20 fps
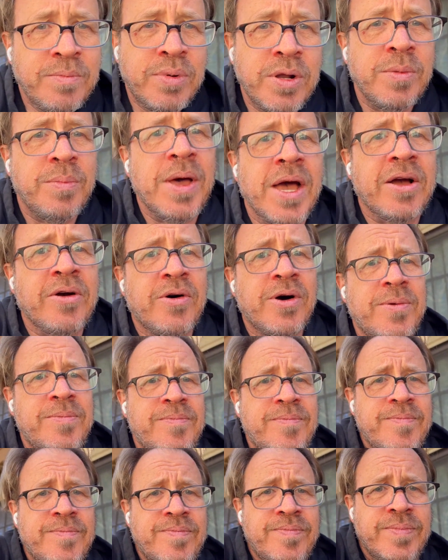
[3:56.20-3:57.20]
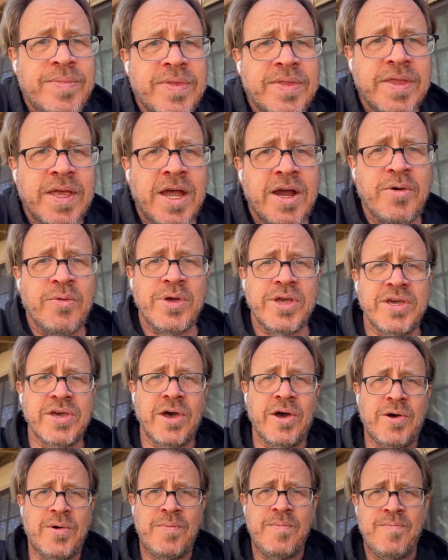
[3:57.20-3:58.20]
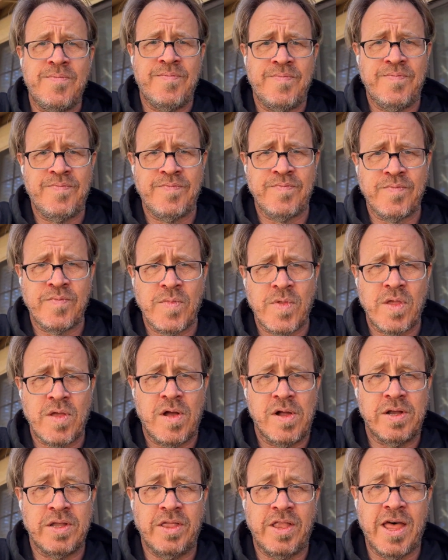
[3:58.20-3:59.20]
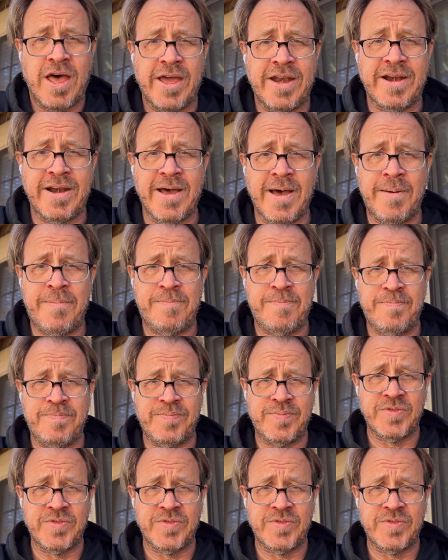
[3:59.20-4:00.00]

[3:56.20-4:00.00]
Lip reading: Put it back on. There we go. Line it up,